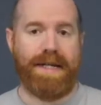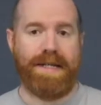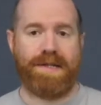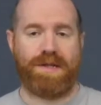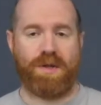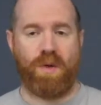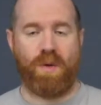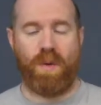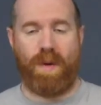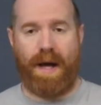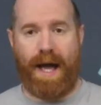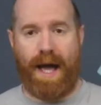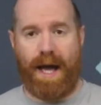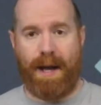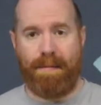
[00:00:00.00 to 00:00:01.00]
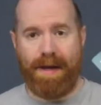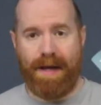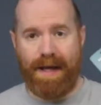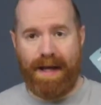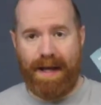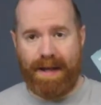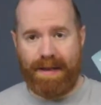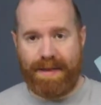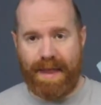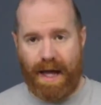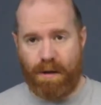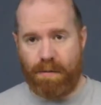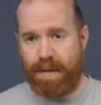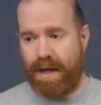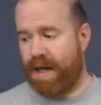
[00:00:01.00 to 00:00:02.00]
So
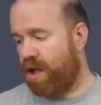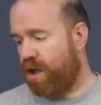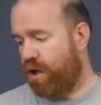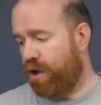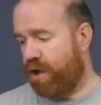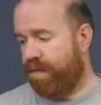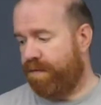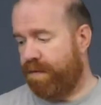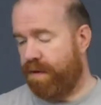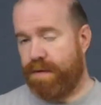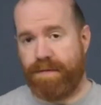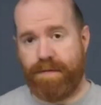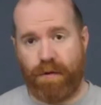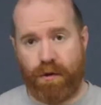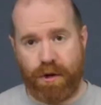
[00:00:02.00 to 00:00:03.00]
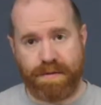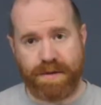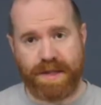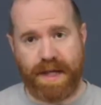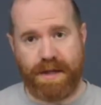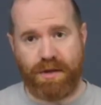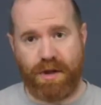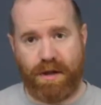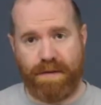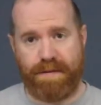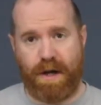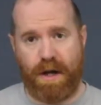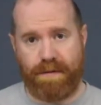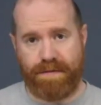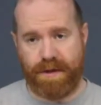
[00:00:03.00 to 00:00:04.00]
That'll be included for the 40% off
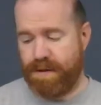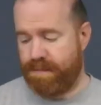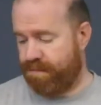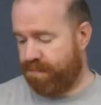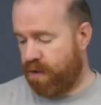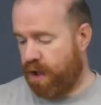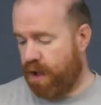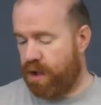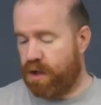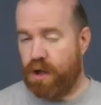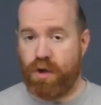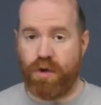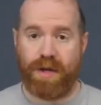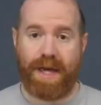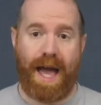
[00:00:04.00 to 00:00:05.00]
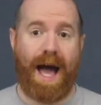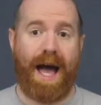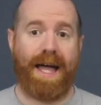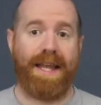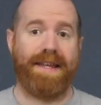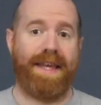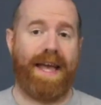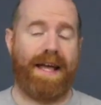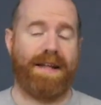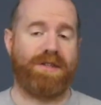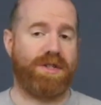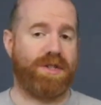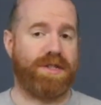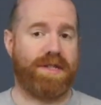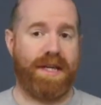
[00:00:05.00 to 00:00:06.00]
offer. Now you can get
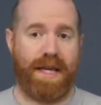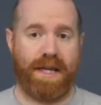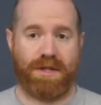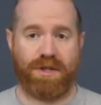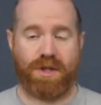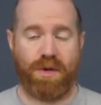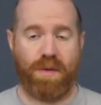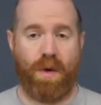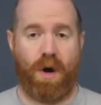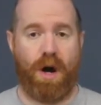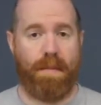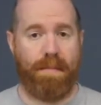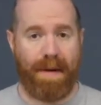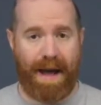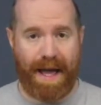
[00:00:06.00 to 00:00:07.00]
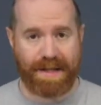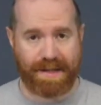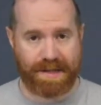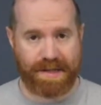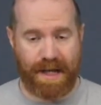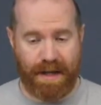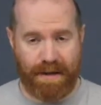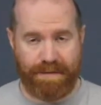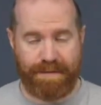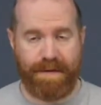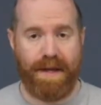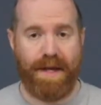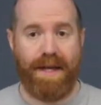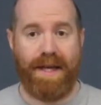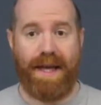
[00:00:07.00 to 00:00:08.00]
just the H2R by itself
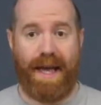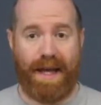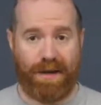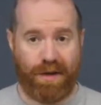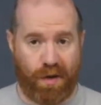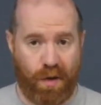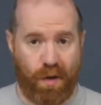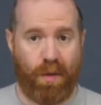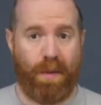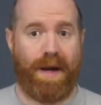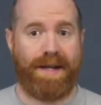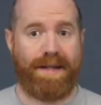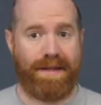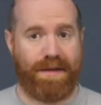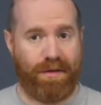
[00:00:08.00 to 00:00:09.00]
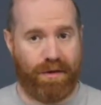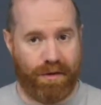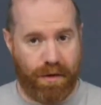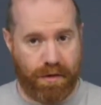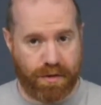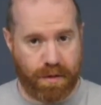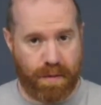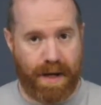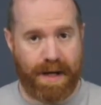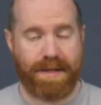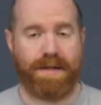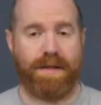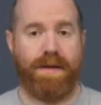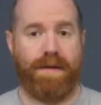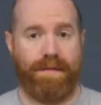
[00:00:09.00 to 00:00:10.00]
in cool white or neutral white
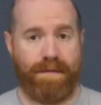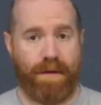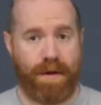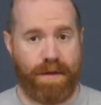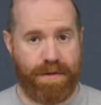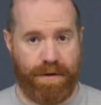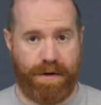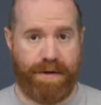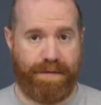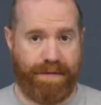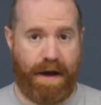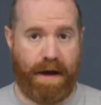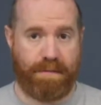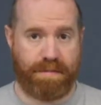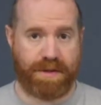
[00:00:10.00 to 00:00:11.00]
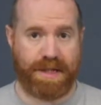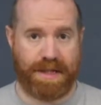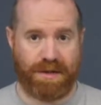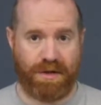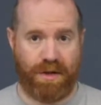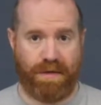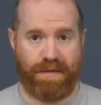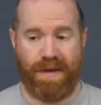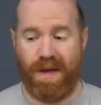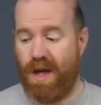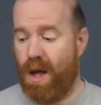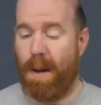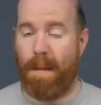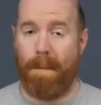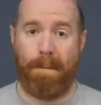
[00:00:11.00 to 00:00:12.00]
for 35% off,
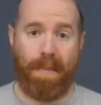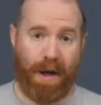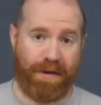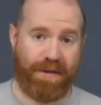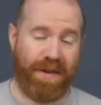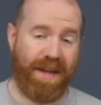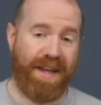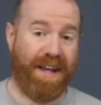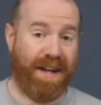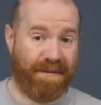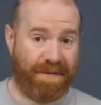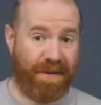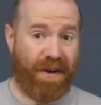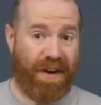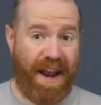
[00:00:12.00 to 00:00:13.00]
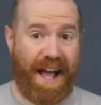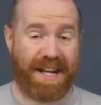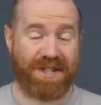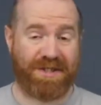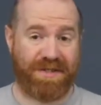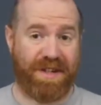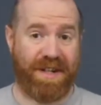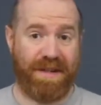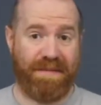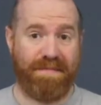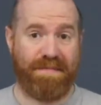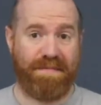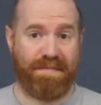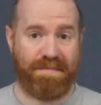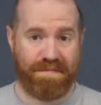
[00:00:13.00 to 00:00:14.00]
but for an extra
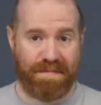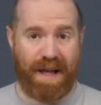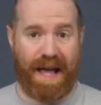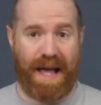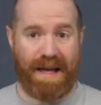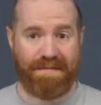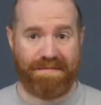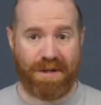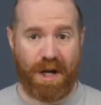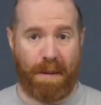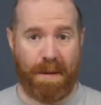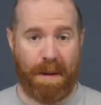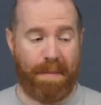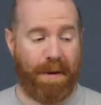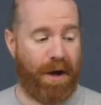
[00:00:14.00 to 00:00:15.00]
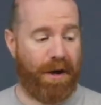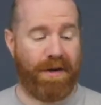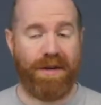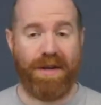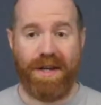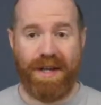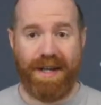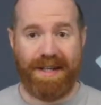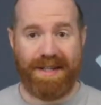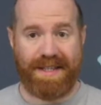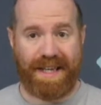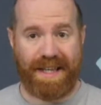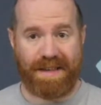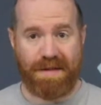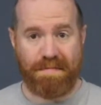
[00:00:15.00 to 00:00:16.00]
couple of pound to
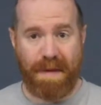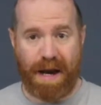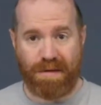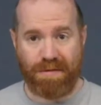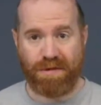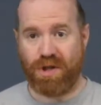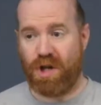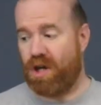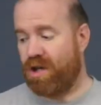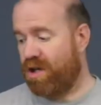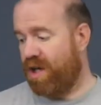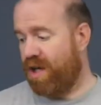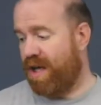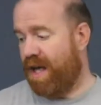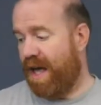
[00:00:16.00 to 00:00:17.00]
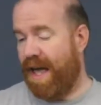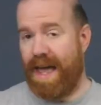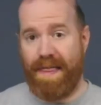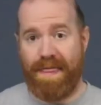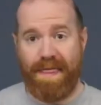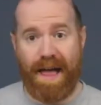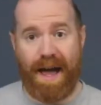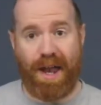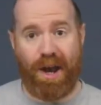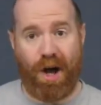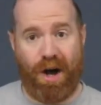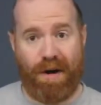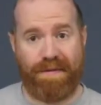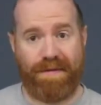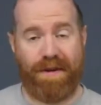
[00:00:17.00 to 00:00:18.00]
get the micro dock in that
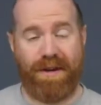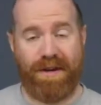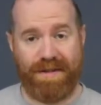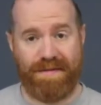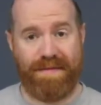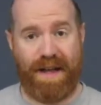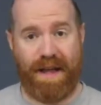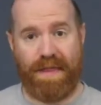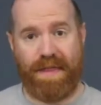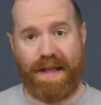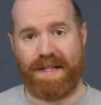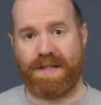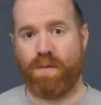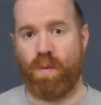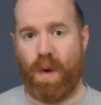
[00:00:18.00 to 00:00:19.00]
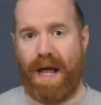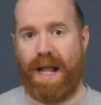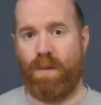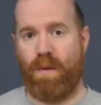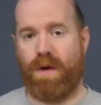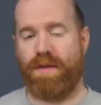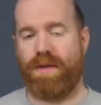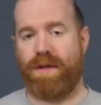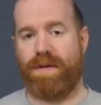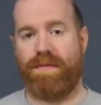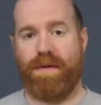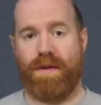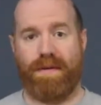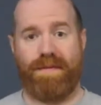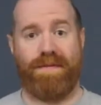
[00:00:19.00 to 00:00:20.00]
offer, I think it's well worth it
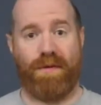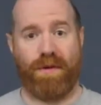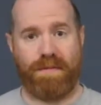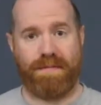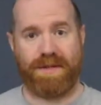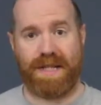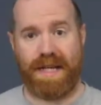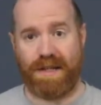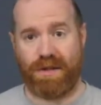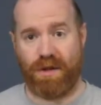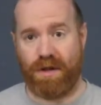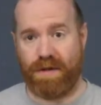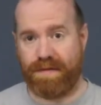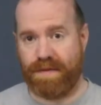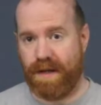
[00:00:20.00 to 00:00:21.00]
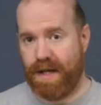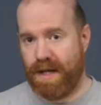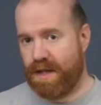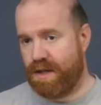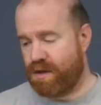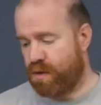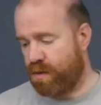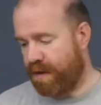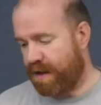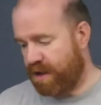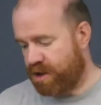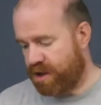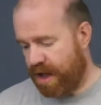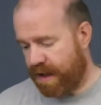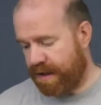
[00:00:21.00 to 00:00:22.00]
for the 40% off, so you can
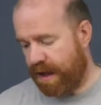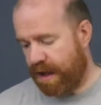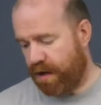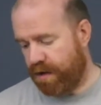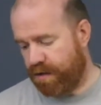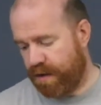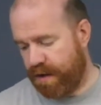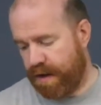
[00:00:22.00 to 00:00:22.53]
check that out.